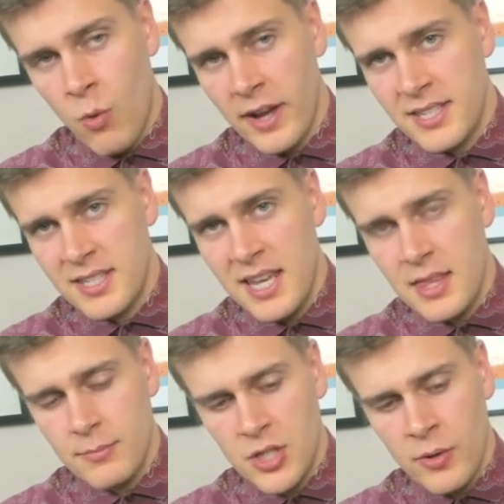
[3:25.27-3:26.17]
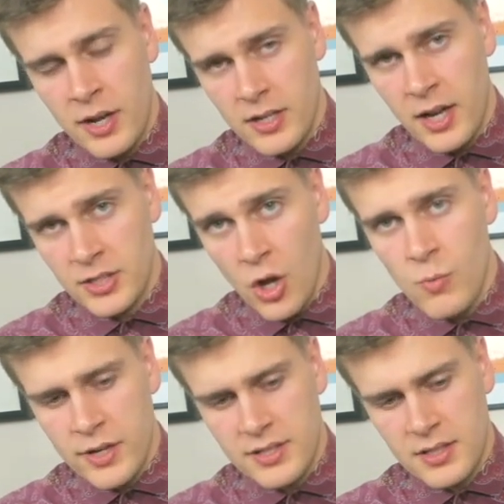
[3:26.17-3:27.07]
What I see them do, and I don't
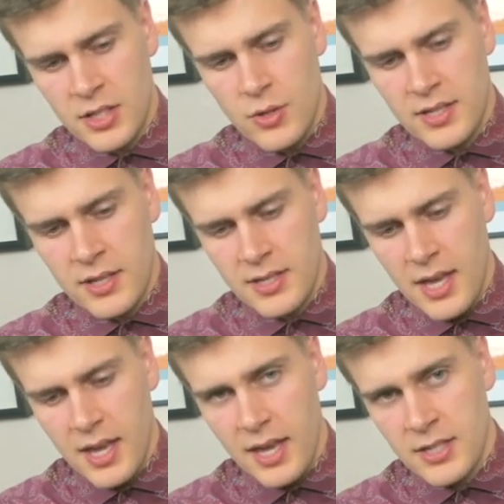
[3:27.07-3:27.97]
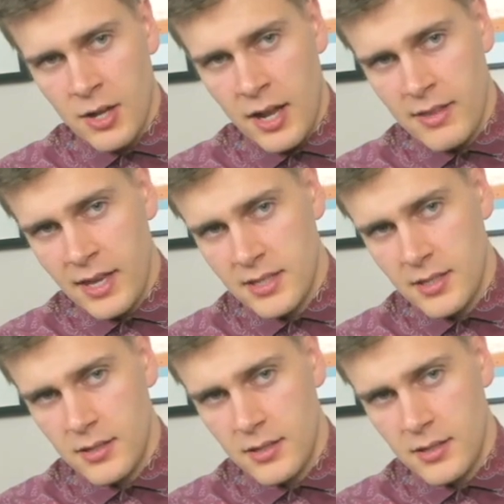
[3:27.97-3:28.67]
want you to see this, is go like this.